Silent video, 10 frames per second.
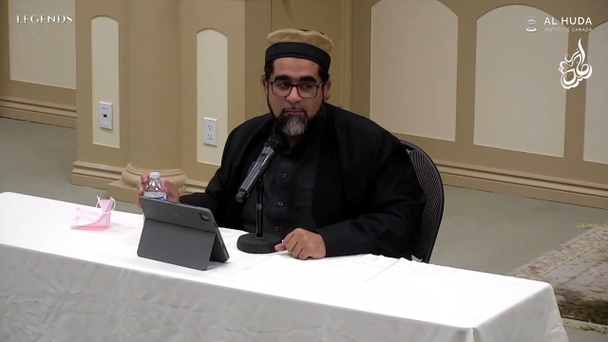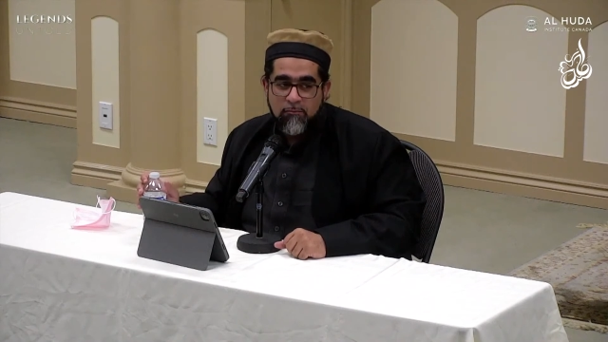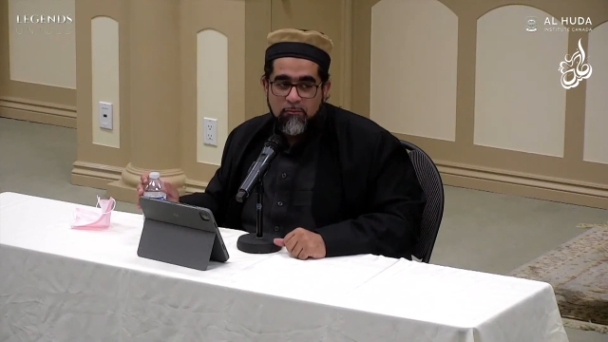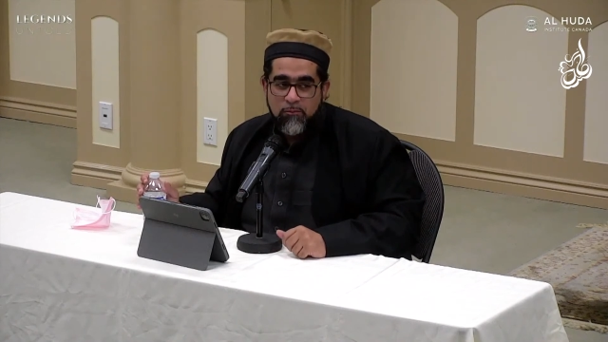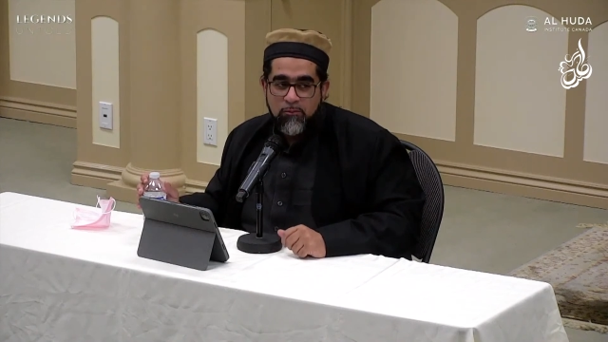
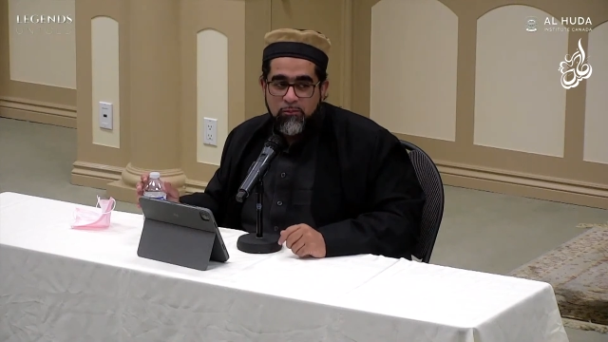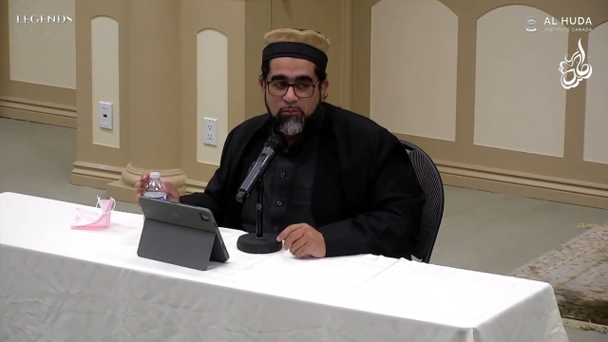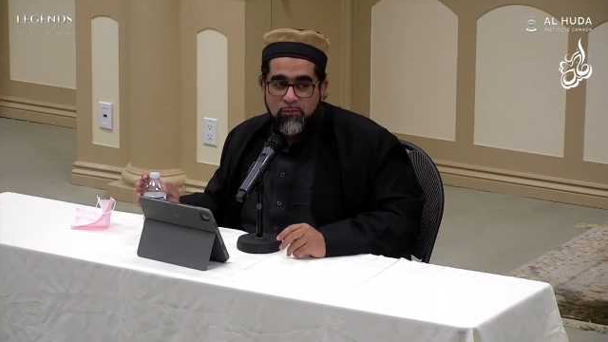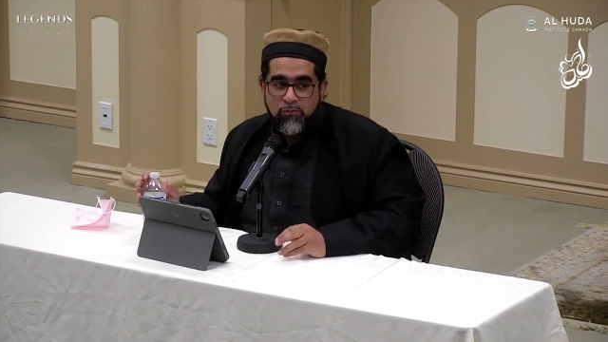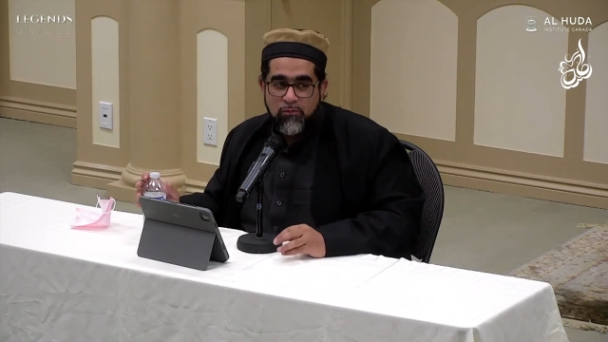
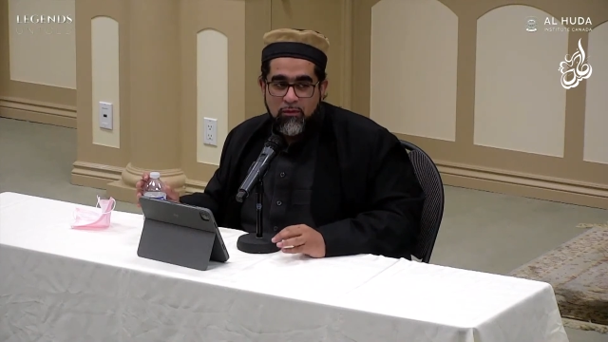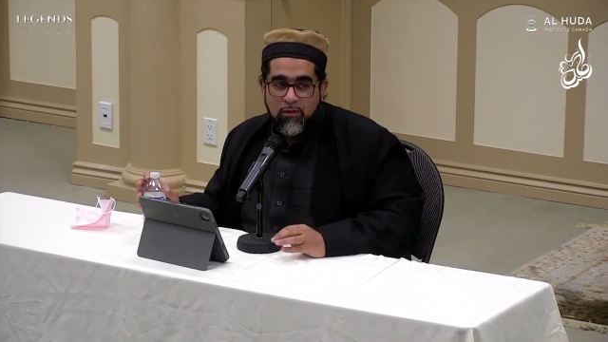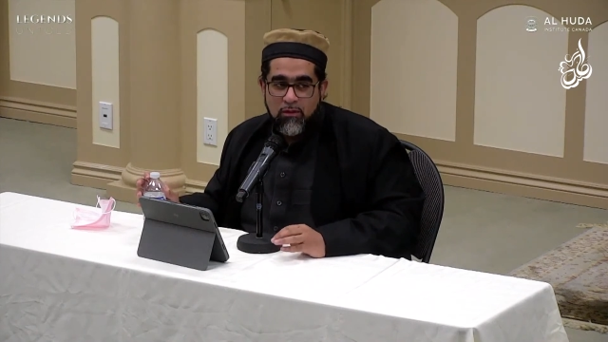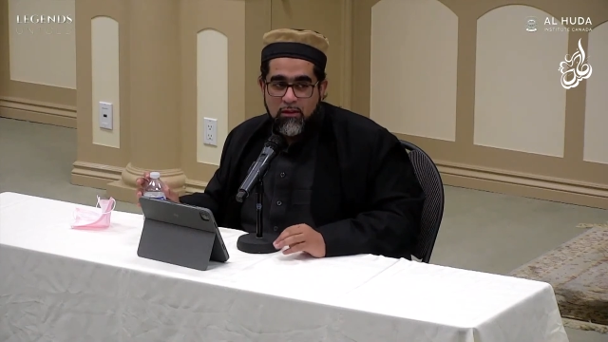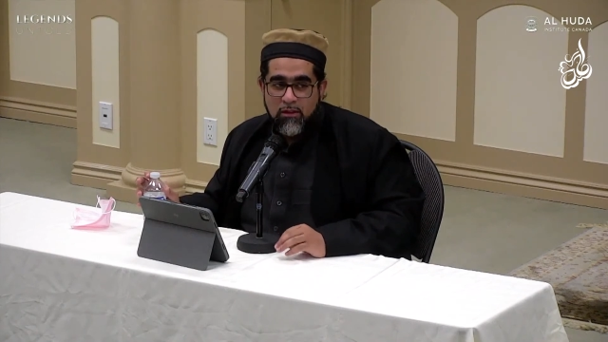
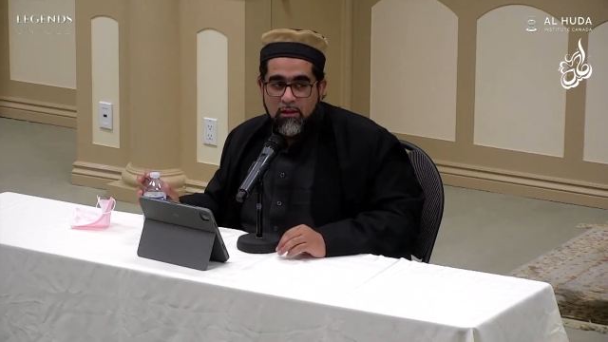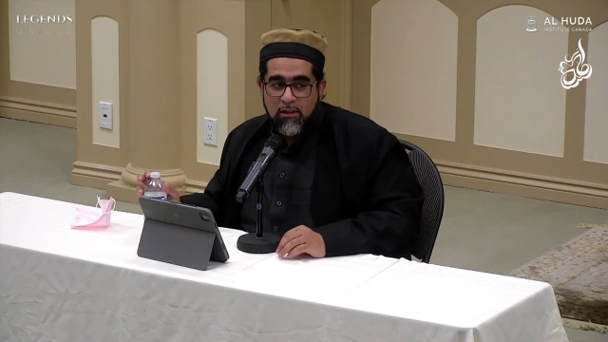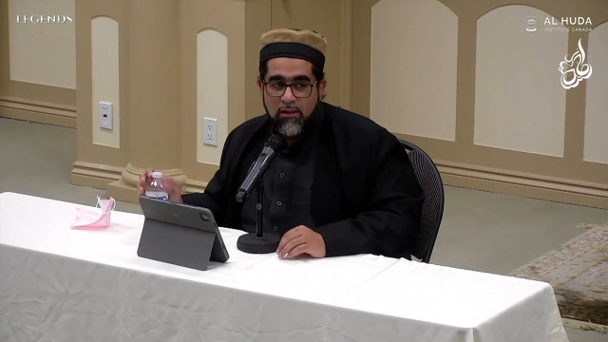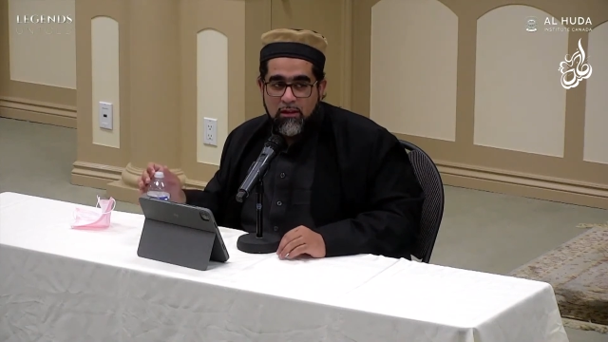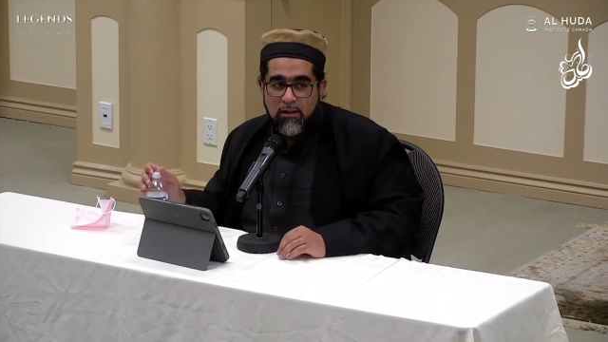
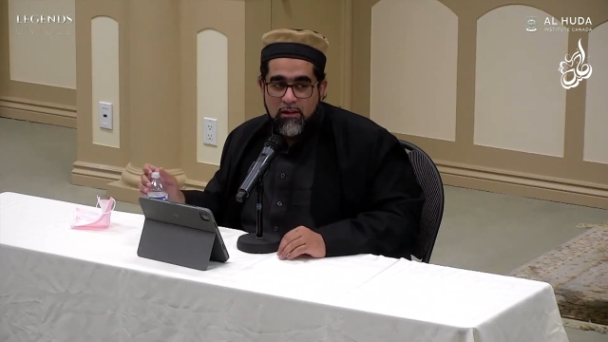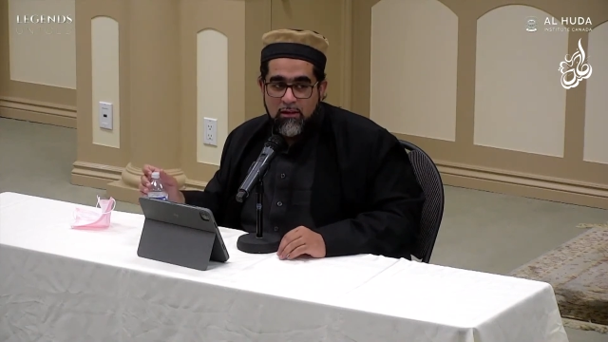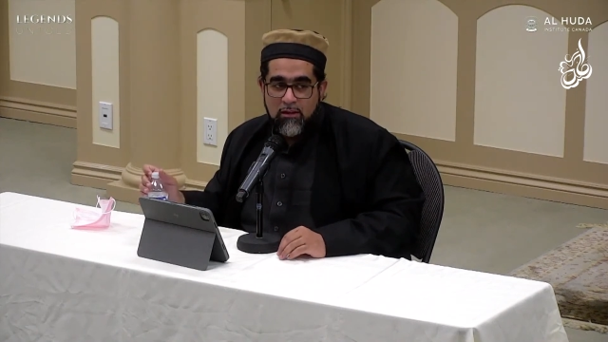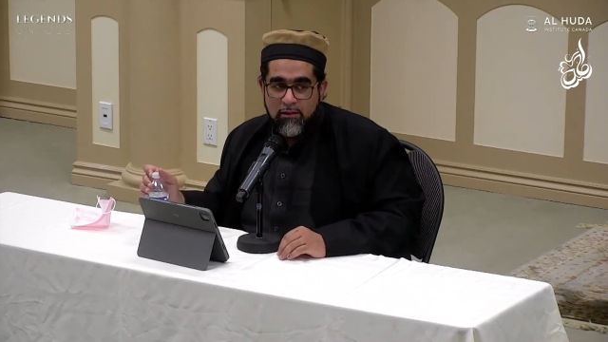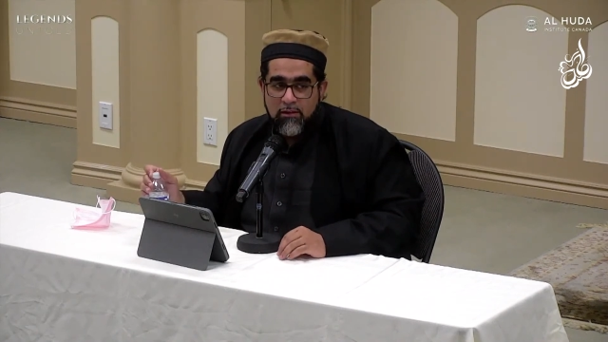
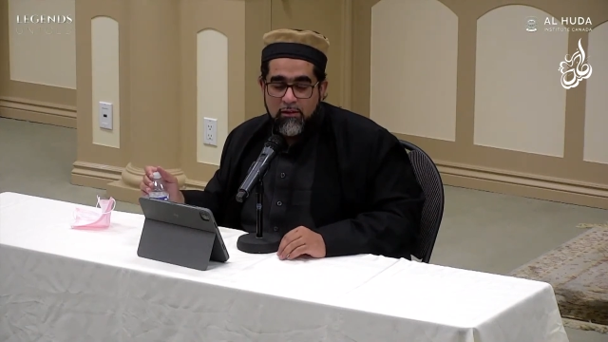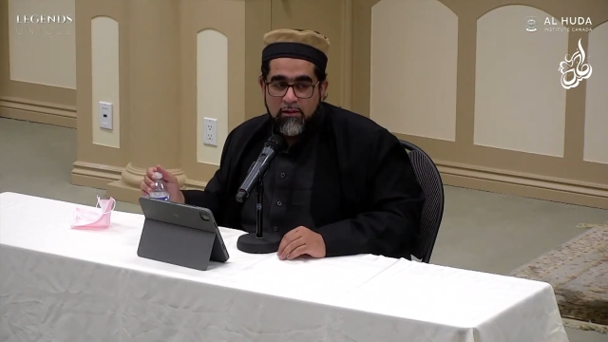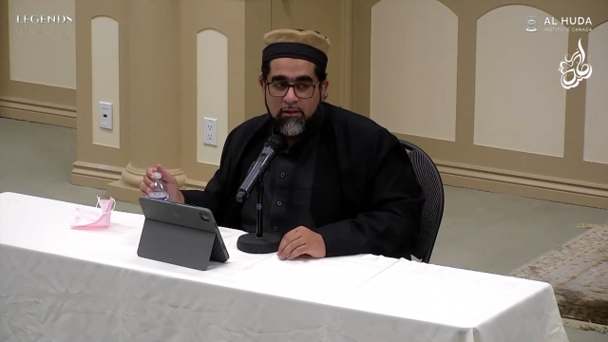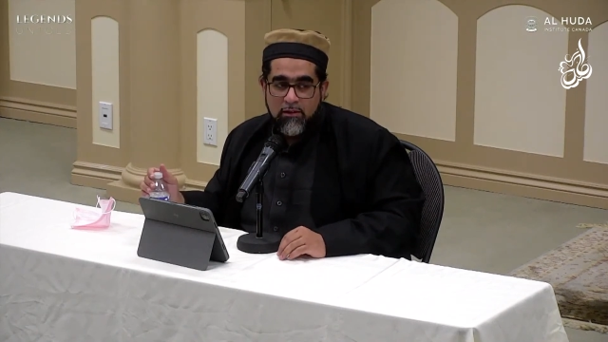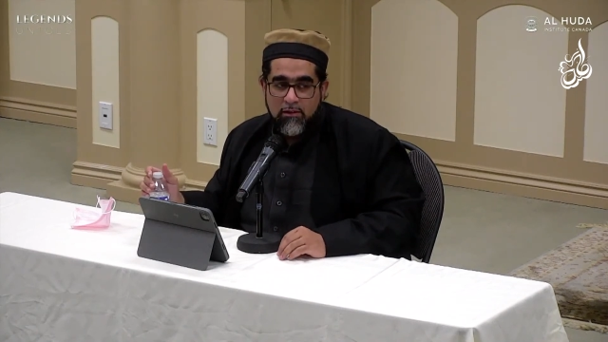
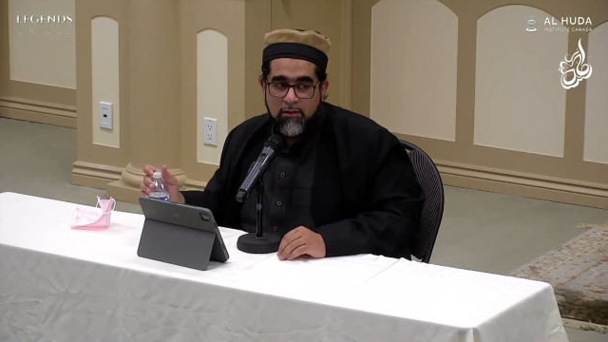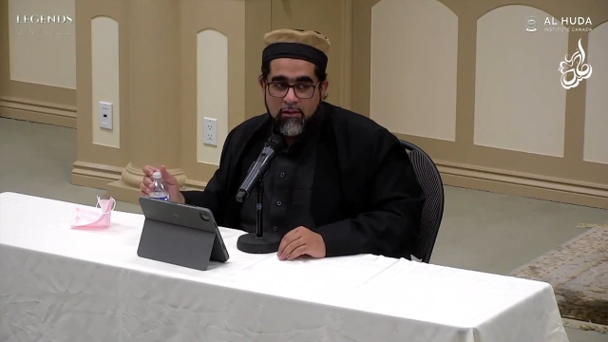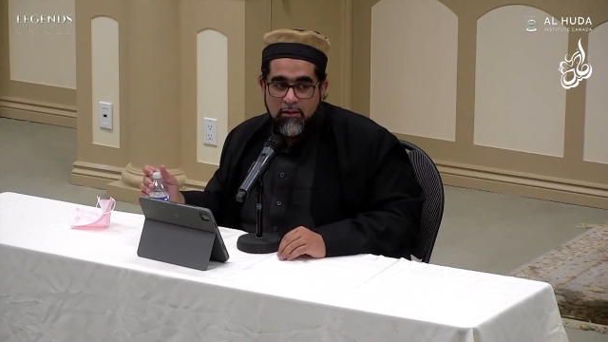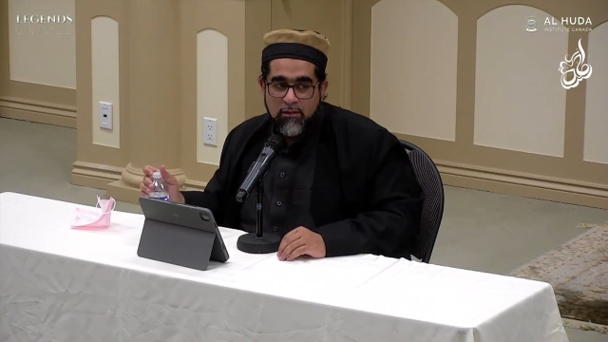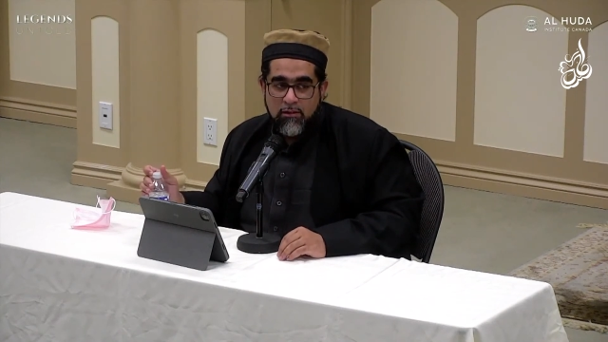
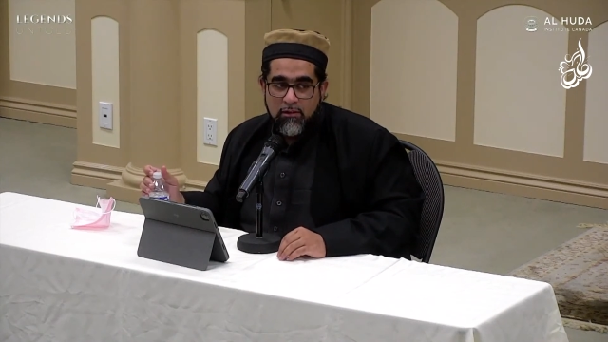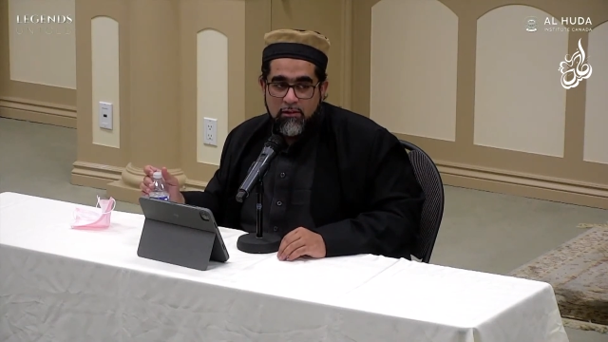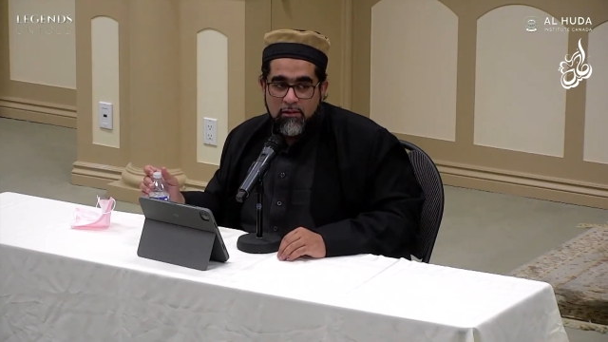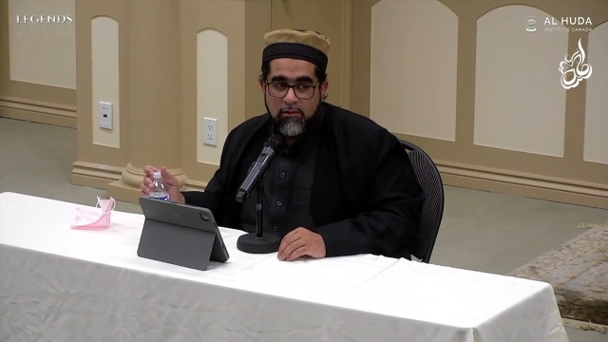No one is speaking in this clip.